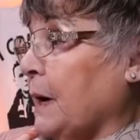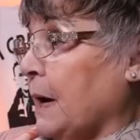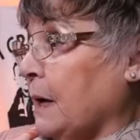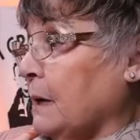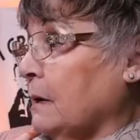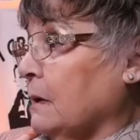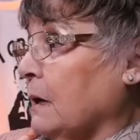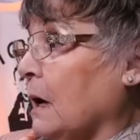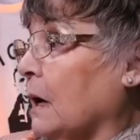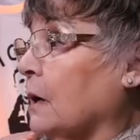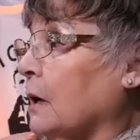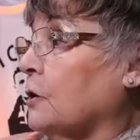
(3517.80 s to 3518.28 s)

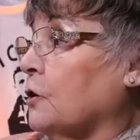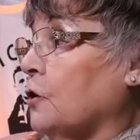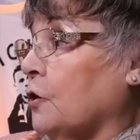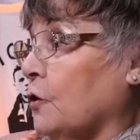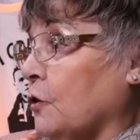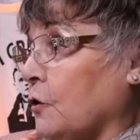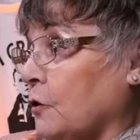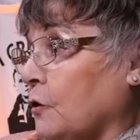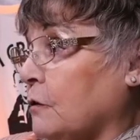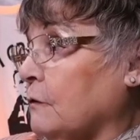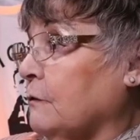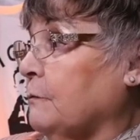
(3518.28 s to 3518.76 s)
Been. It yeah.
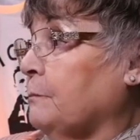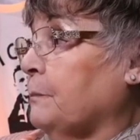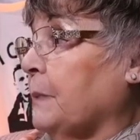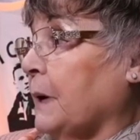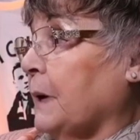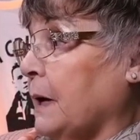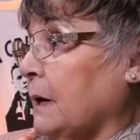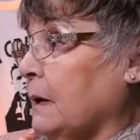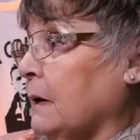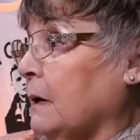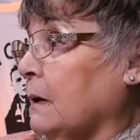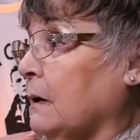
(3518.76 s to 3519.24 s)
could have
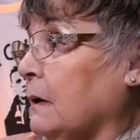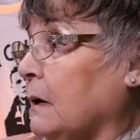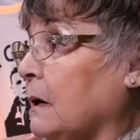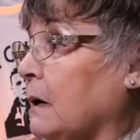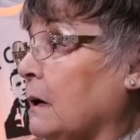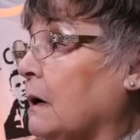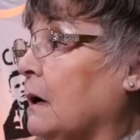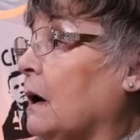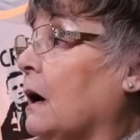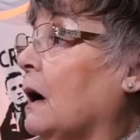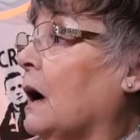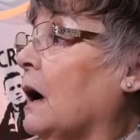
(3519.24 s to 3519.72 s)
been
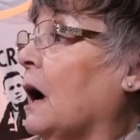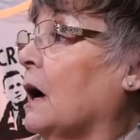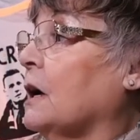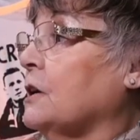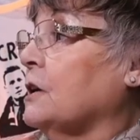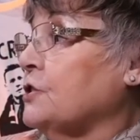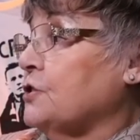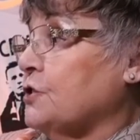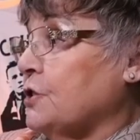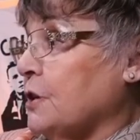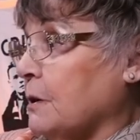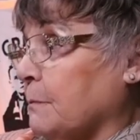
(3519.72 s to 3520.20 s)
a
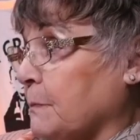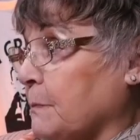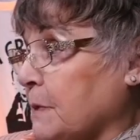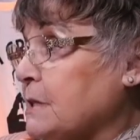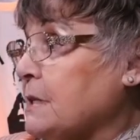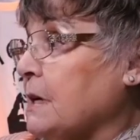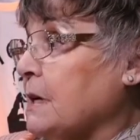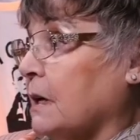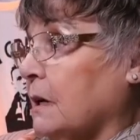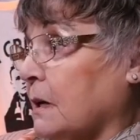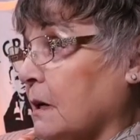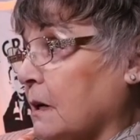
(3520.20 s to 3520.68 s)

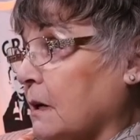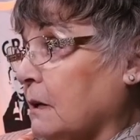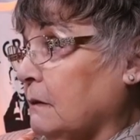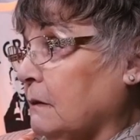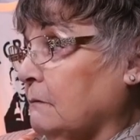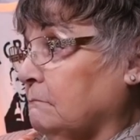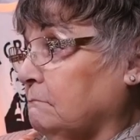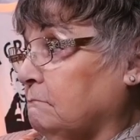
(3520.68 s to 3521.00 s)
Seamus Heaney.